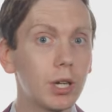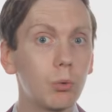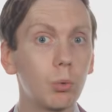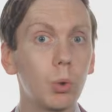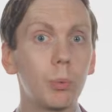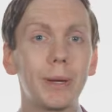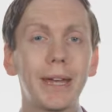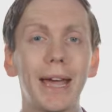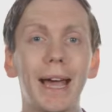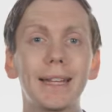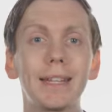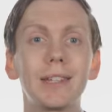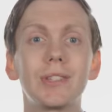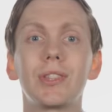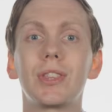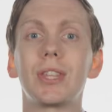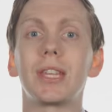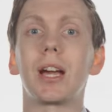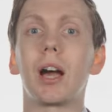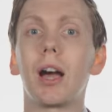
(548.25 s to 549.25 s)
will be added
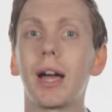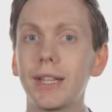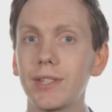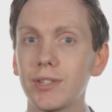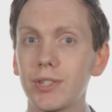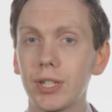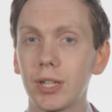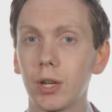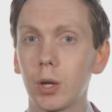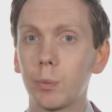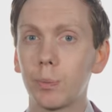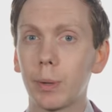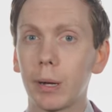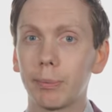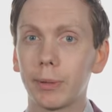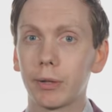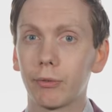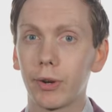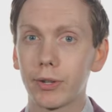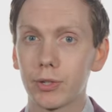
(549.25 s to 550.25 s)
to the ICO
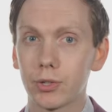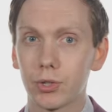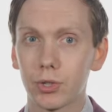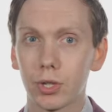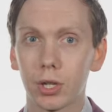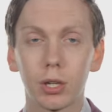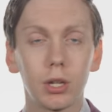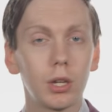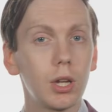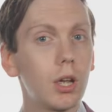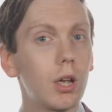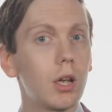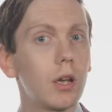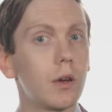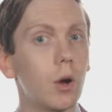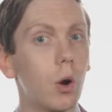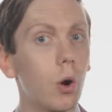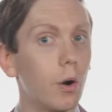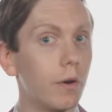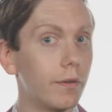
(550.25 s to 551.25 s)
public register
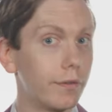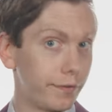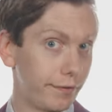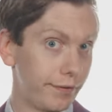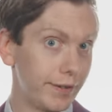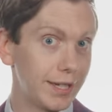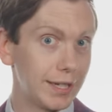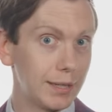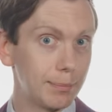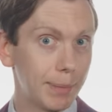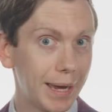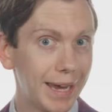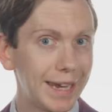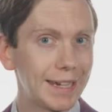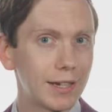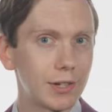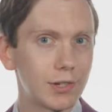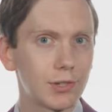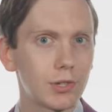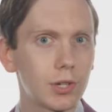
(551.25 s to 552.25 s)
of fee
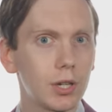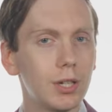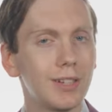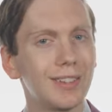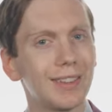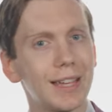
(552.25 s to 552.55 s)
payers.